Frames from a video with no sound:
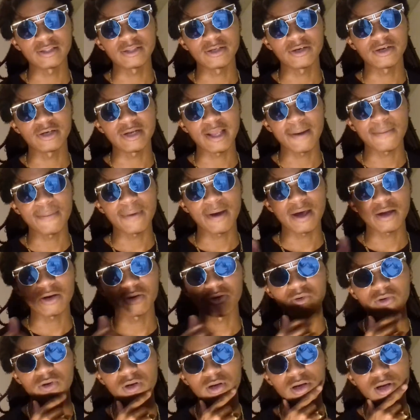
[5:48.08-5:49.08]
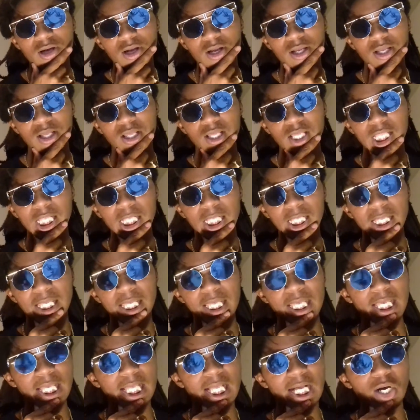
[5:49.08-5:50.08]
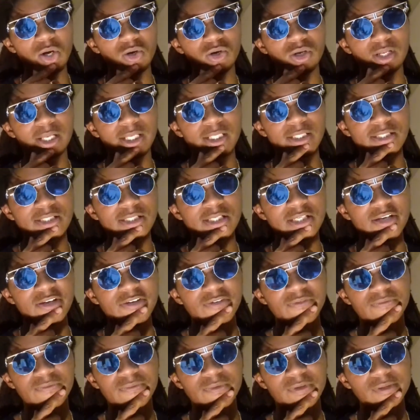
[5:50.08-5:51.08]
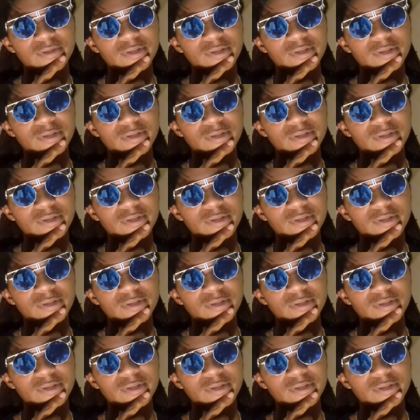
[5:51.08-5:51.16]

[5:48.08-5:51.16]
During that battle. I would have liked to see a